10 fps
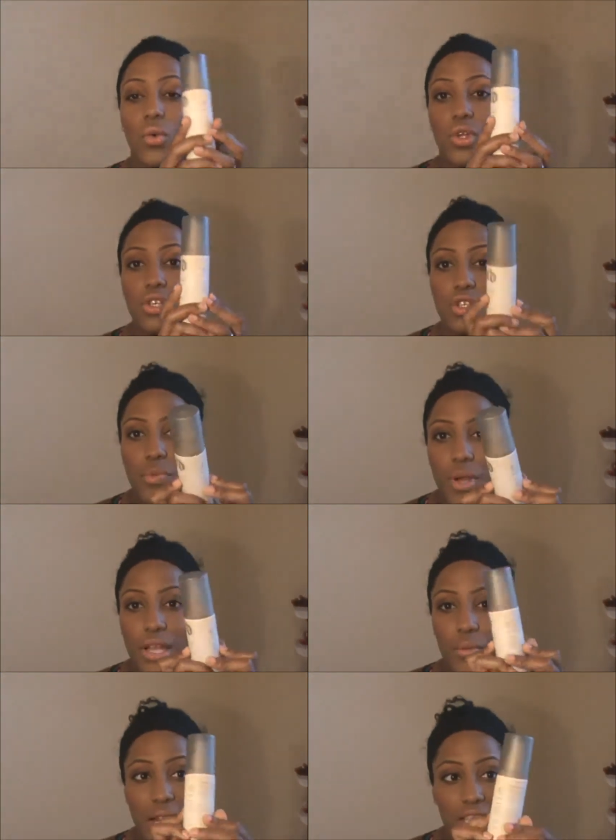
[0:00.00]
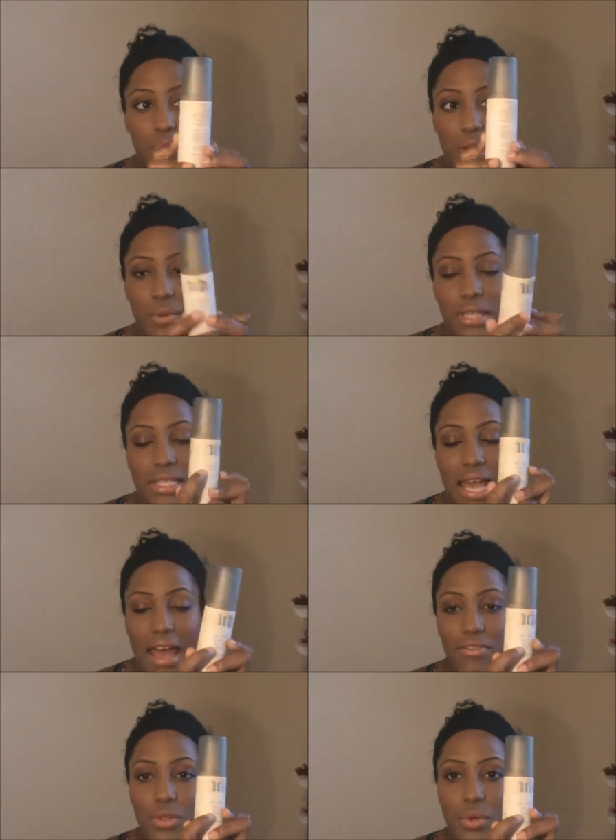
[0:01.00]
When you spray, when I spray with this
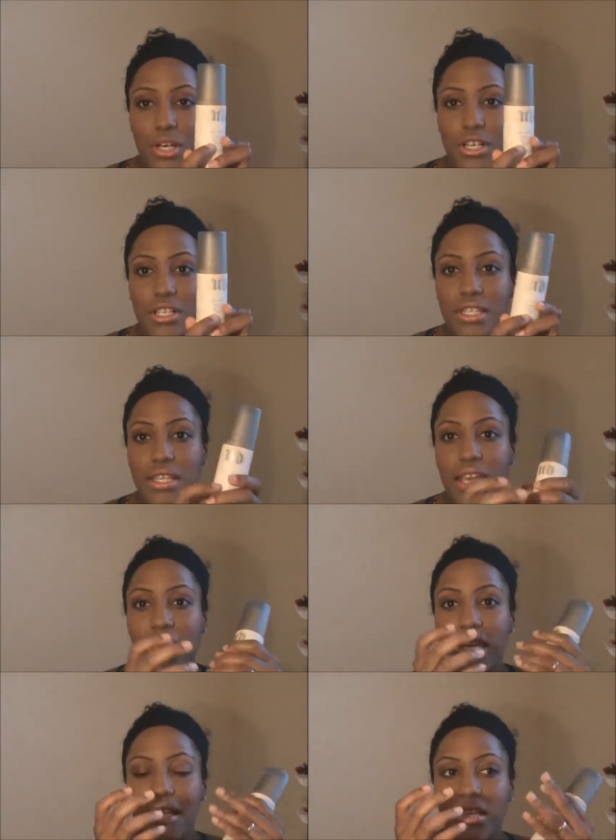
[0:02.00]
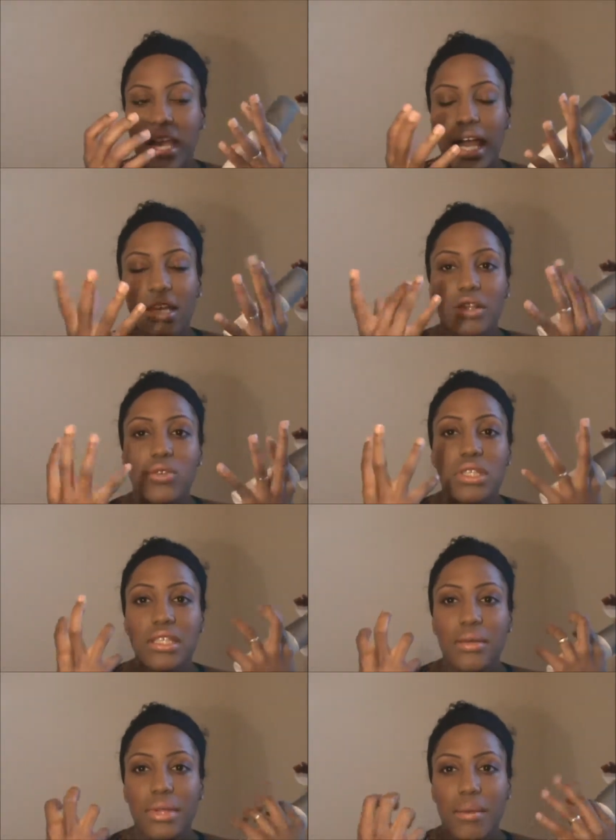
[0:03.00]
afterwards, it kind of
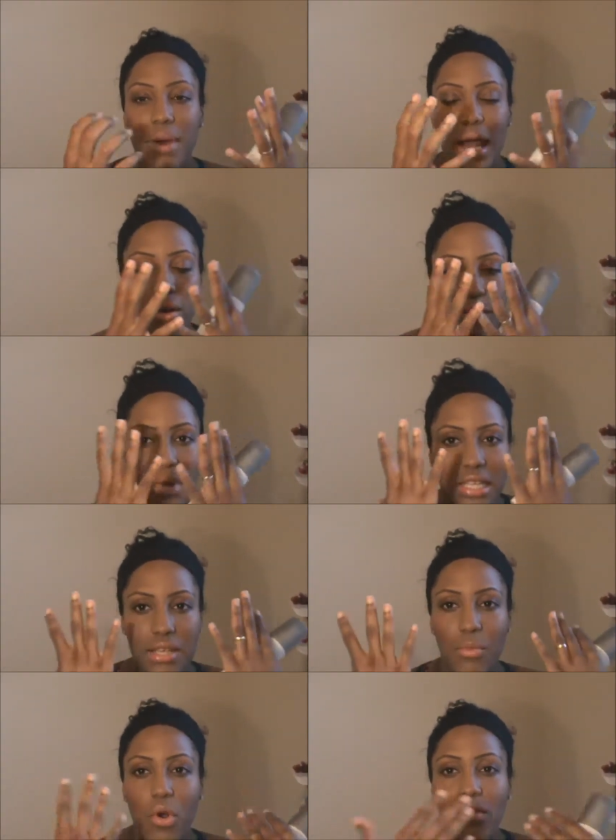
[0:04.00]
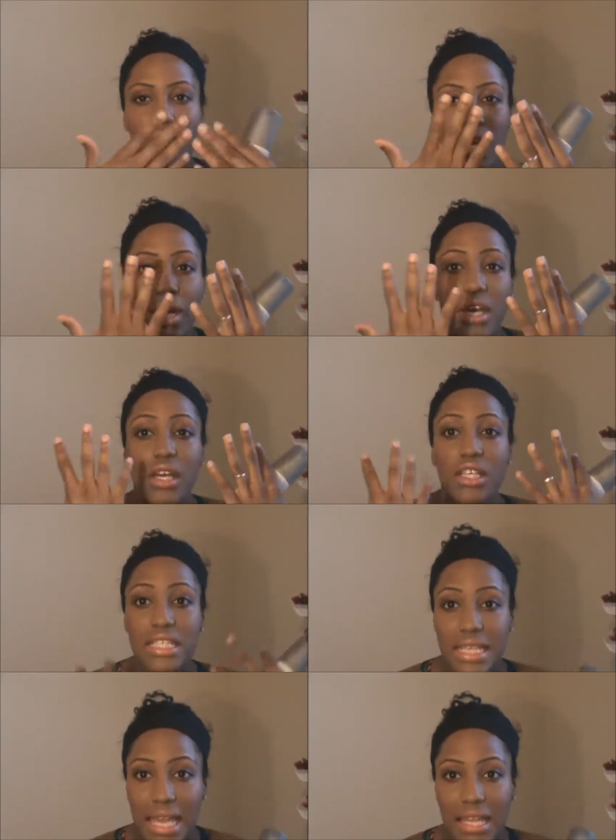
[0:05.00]
loosens up that powder and makes it more of a
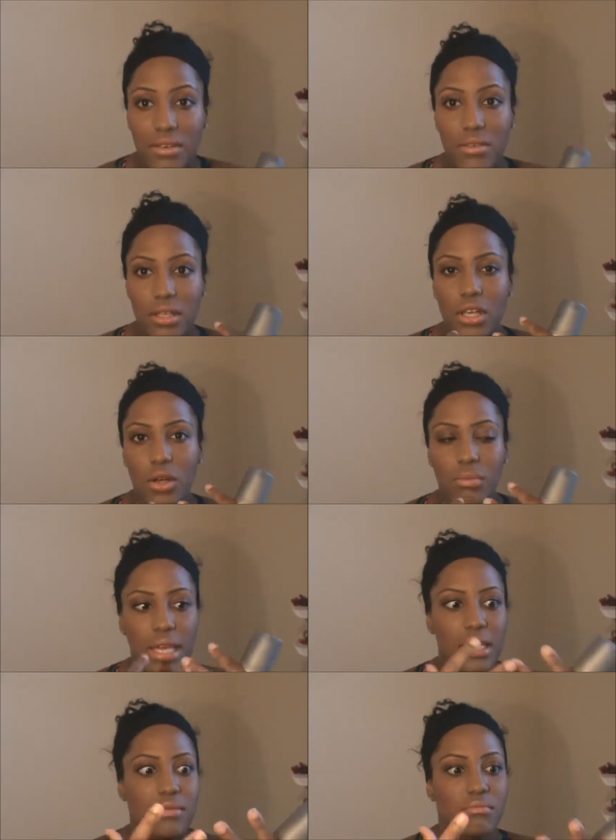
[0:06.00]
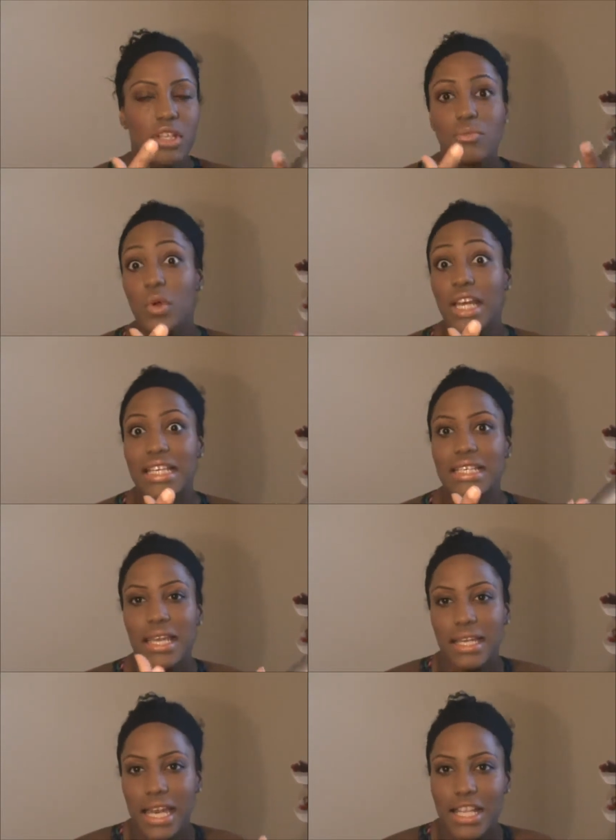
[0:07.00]
skin, you know, make it look more like
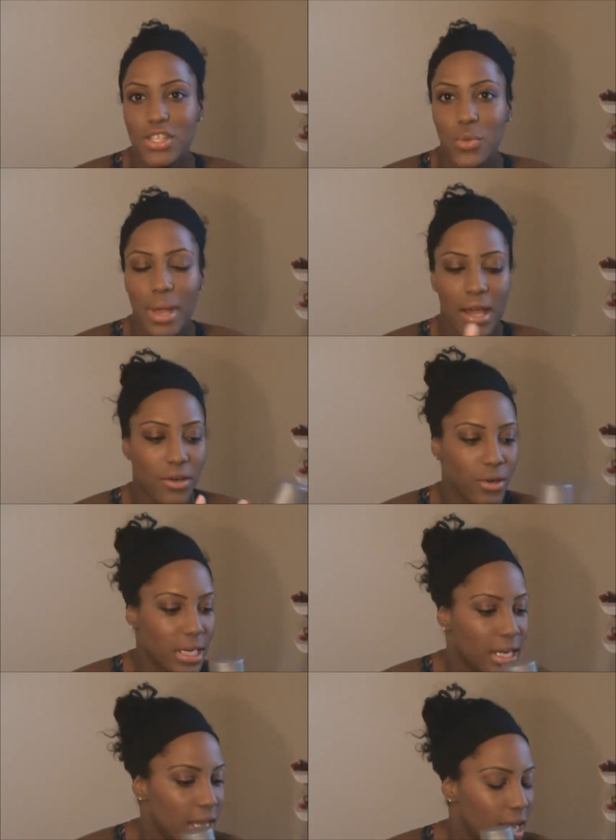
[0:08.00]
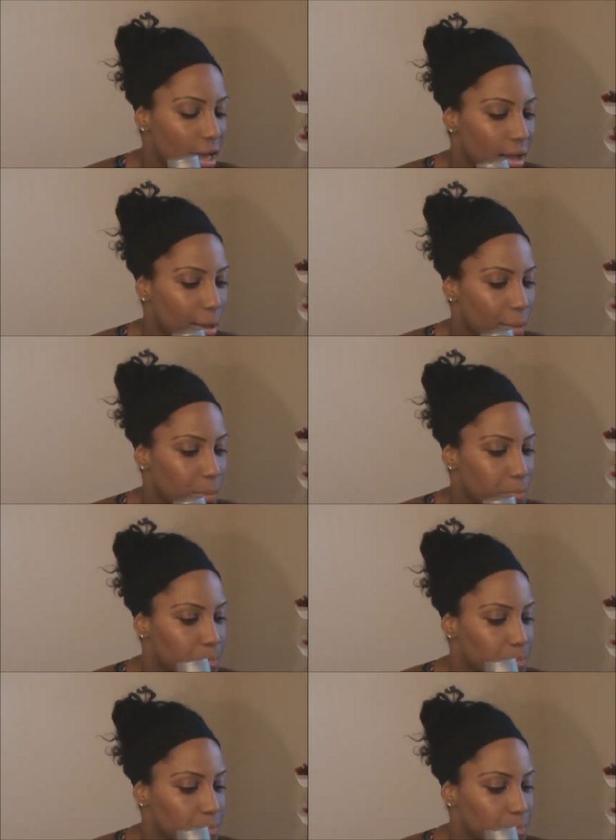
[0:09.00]
skin and not so powdery. Um,